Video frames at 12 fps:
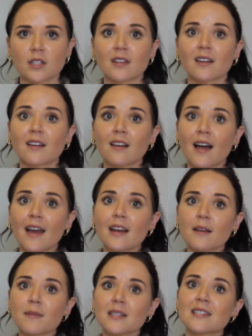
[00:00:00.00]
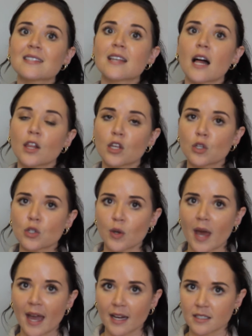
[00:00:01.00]
the client must tell you to
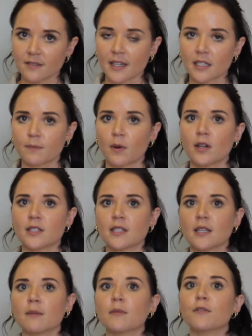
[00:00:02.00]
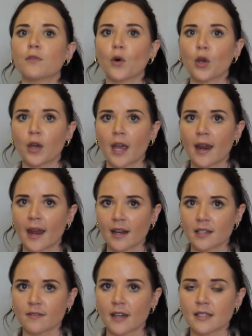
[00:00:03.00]
activate a policy before you can
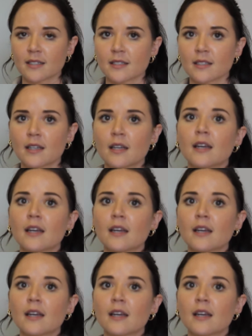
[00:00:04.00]
activate it.